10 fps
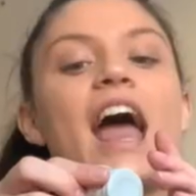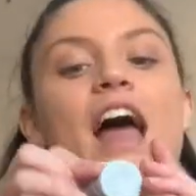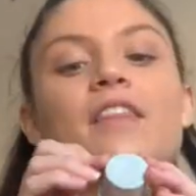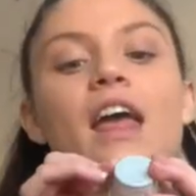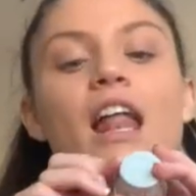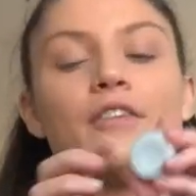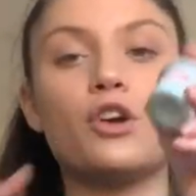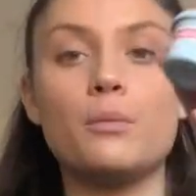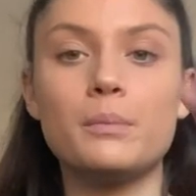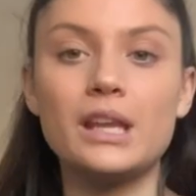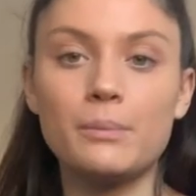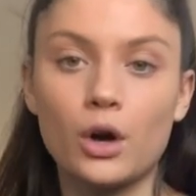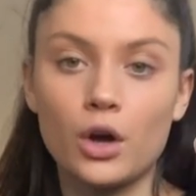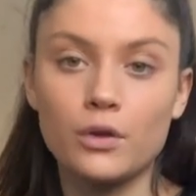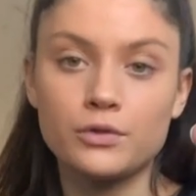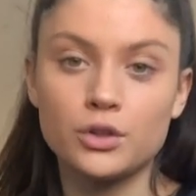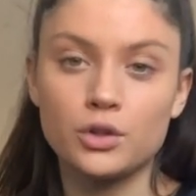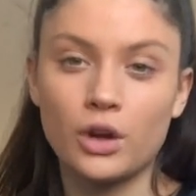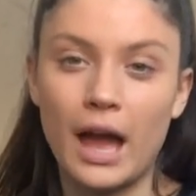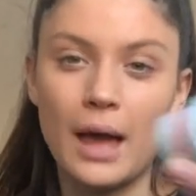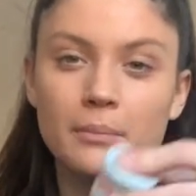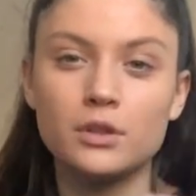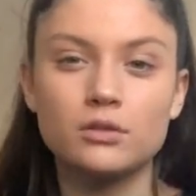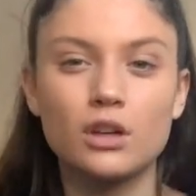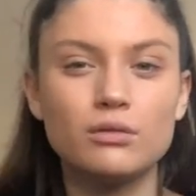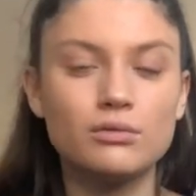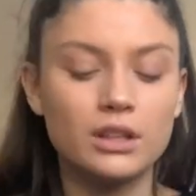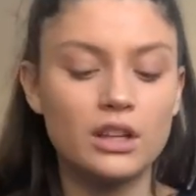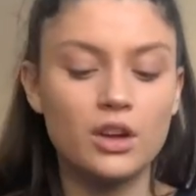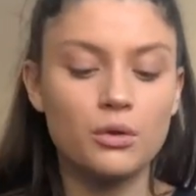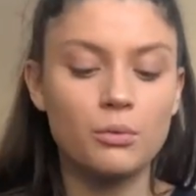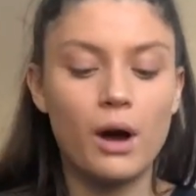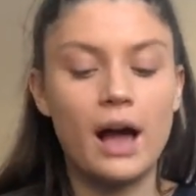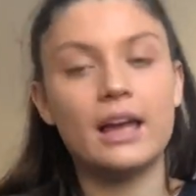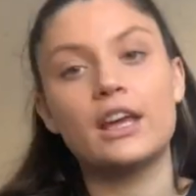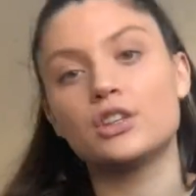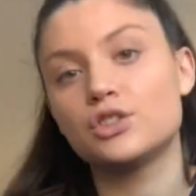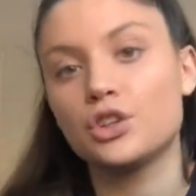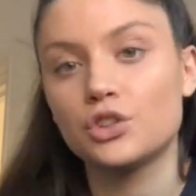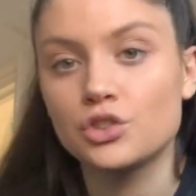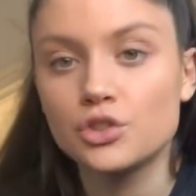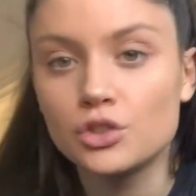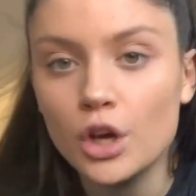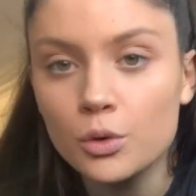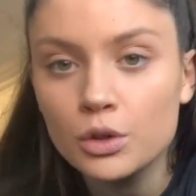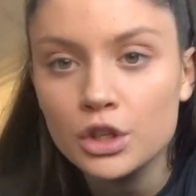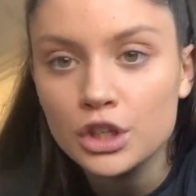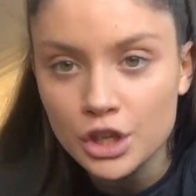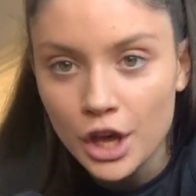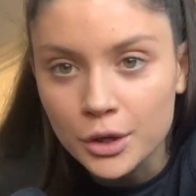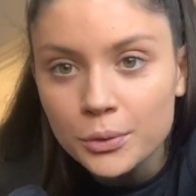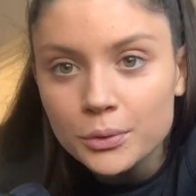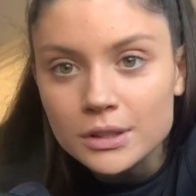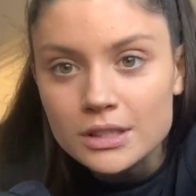And then I've got a mini pot of Sudocrem. Don't really know why, it's just so cute.